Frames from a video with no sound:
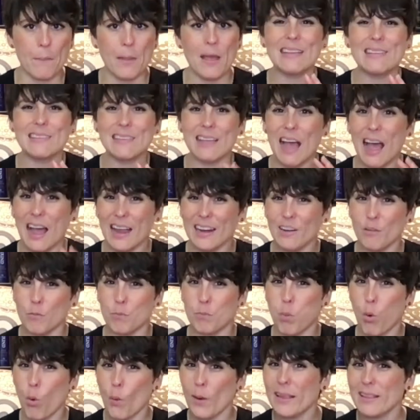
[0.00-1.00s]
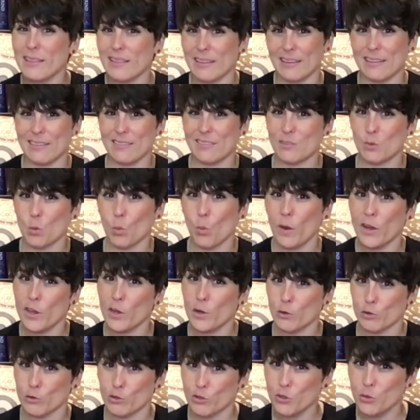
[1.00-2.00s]
It's kind of pointless what
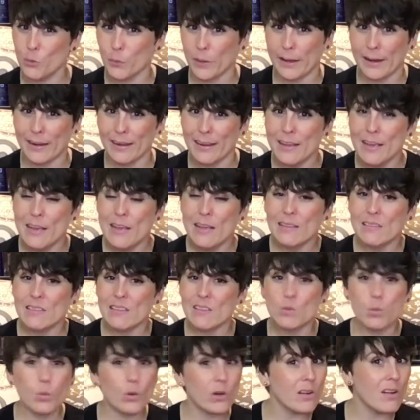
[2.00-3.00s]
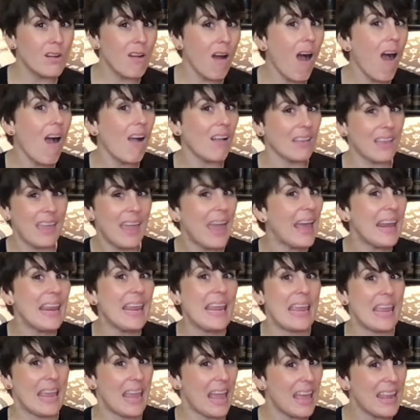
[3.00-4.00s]
you're doing since we're not
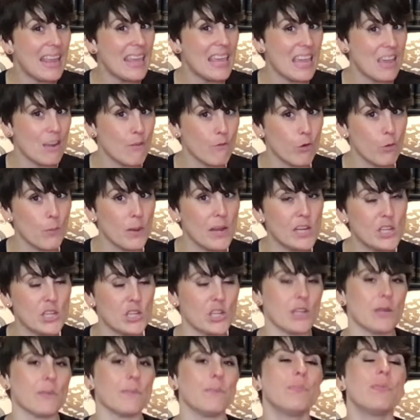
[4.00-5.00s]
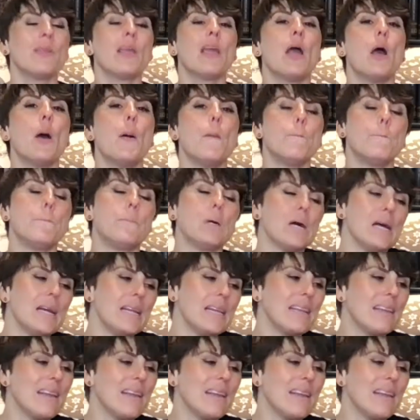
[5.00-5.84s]
getting any information. But